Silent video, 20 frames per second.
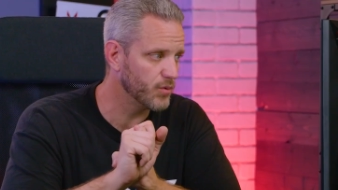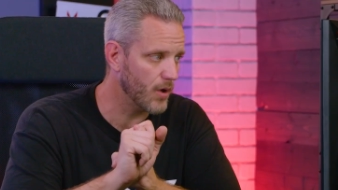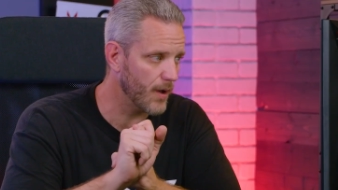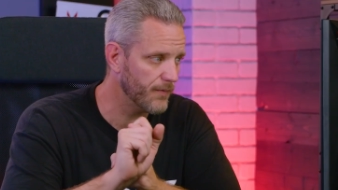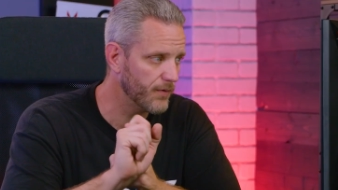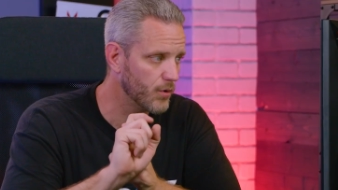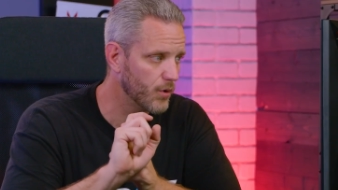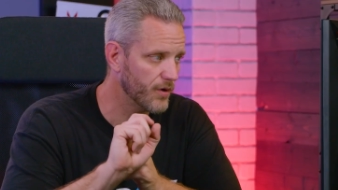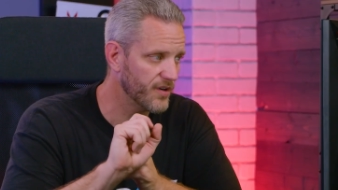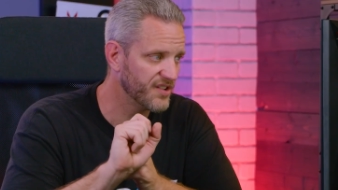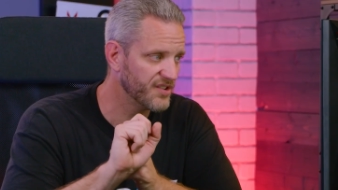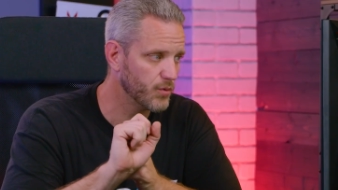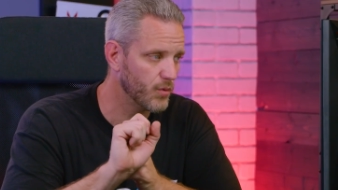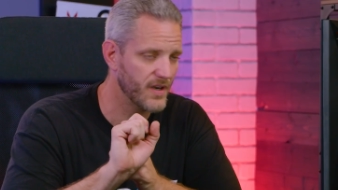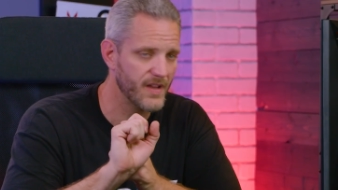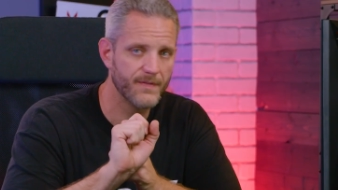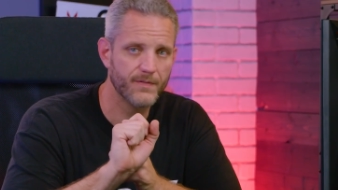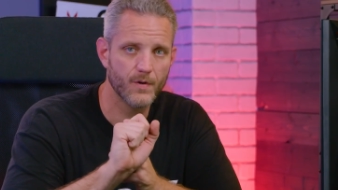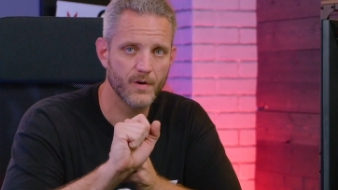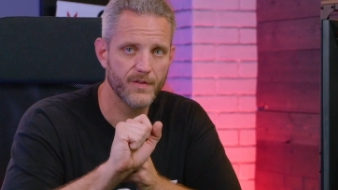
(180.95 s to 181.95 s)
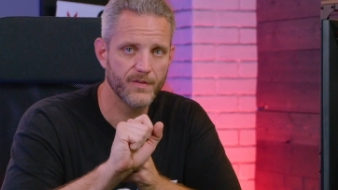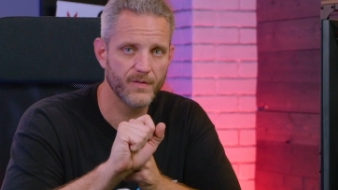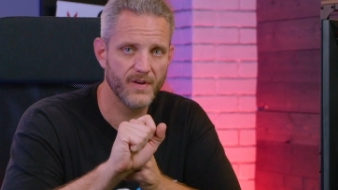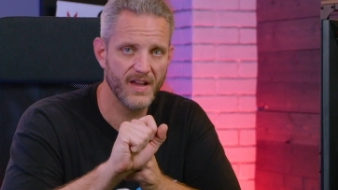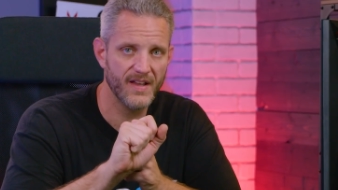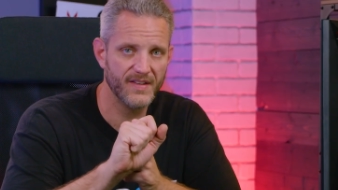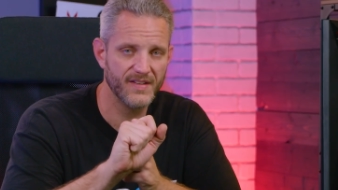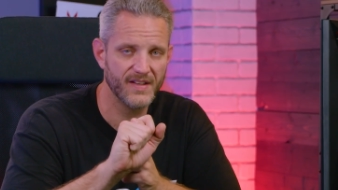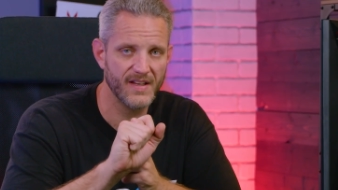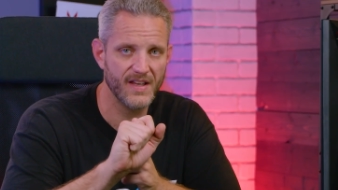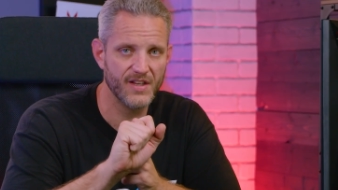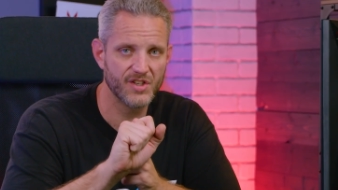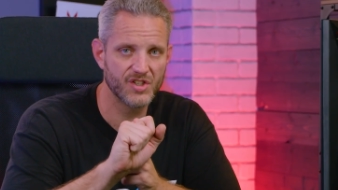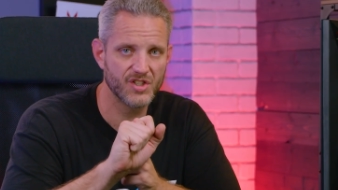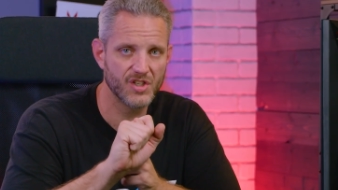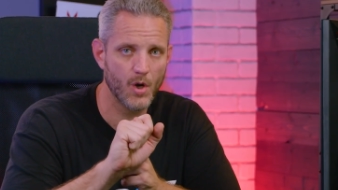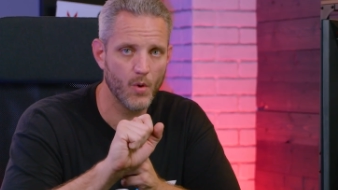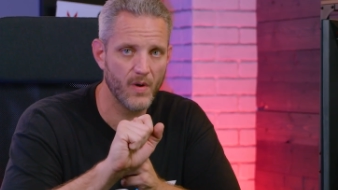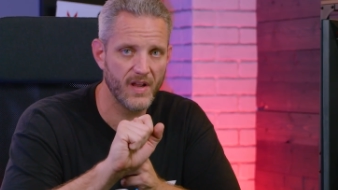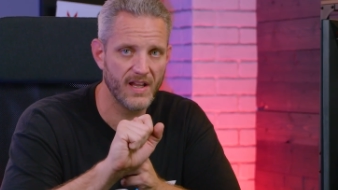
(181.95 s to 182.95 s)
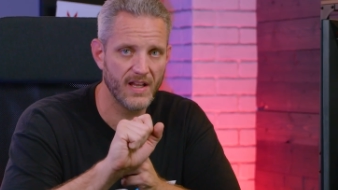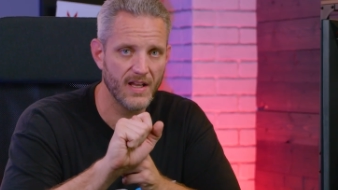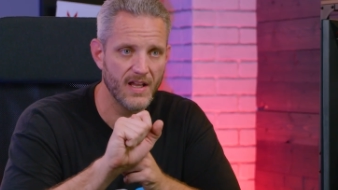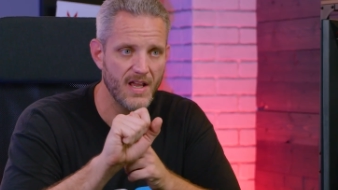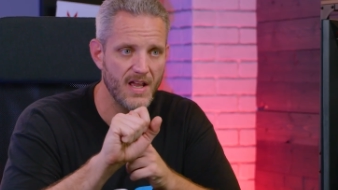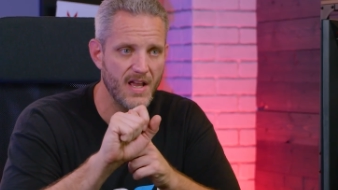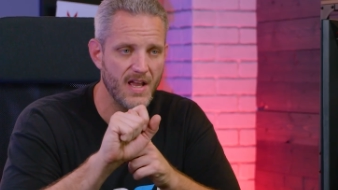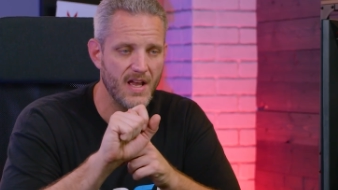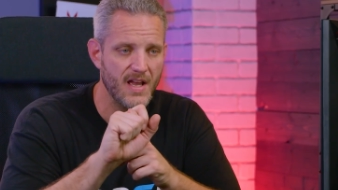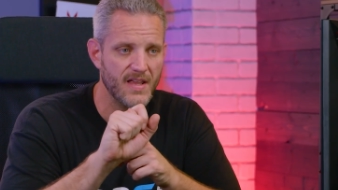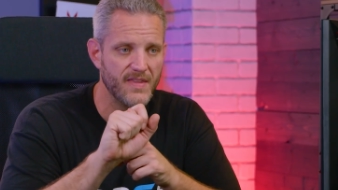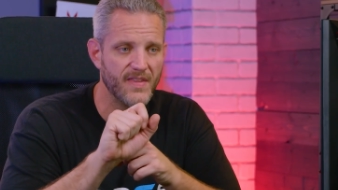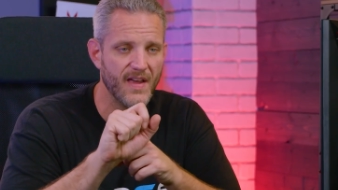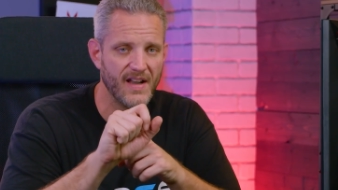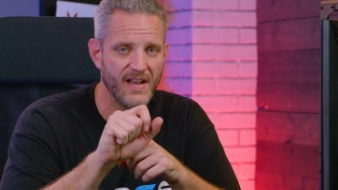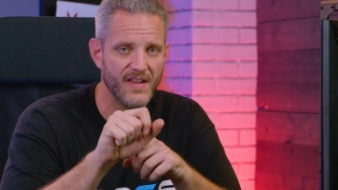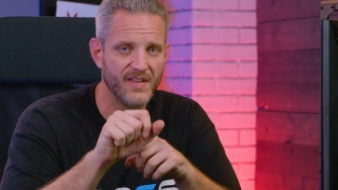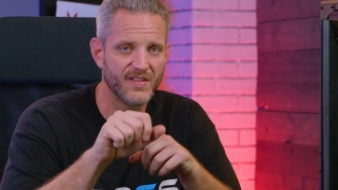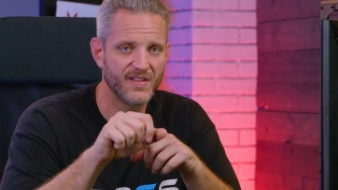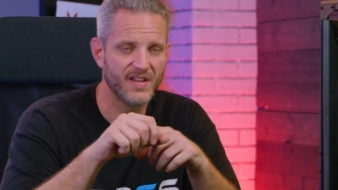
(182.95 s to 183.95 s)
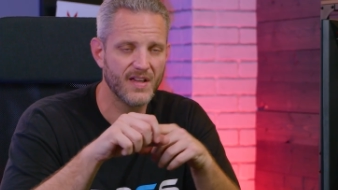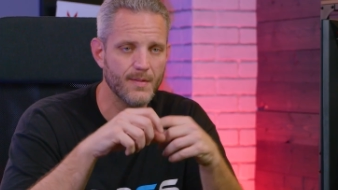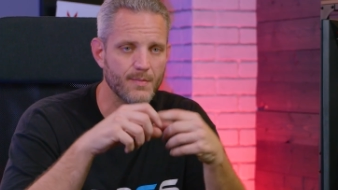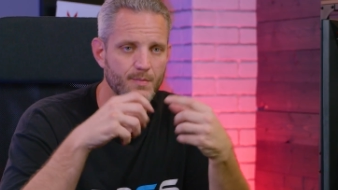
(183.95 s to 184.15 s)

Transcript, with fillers: 12 cores, 24 threads is showing that it's